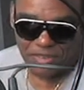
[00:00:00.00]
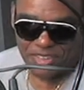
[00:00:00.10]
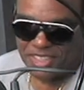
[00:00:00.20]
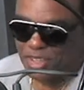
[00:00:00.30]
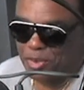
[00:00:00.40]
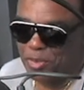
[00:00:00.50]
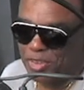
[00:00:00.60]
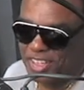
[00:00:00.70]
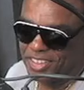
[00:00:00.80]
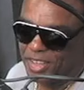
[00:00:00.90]

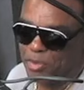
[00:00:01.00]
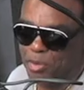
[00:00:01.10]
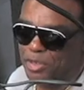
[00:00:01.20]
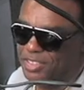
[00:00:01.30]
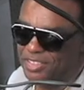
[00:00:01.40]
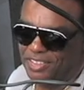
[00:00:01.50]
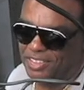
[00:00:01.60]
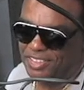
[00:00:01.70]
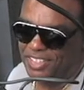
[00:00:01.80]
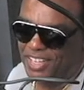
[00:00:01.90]
that they would
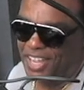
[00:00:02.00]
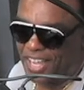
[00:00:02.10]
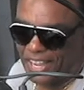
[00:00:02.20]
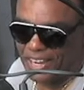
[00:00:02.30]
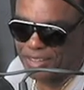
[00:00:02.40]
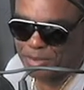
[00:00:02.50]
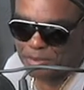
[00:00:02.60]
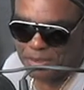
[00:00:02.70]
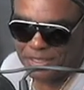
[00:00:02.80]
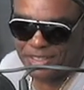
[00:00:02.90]
say hi to
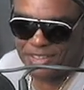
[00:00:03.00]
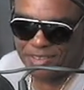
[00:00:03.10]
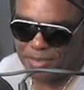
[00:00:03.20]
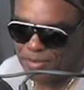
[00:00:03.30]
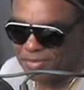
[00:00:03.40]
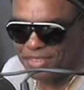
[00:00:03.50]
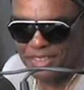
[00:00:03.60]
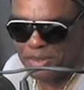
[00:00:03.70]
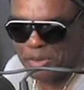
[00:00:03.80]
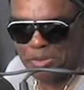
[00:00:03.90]
me and
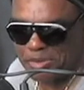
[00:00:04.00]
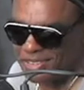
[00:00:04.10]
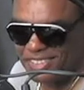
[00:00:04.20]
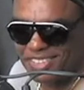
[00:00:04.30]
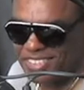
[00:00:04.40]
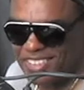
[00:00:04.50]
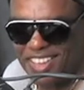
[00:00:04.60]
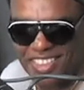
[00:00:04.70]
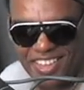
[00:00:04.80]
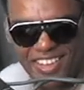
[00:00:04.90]
just anything,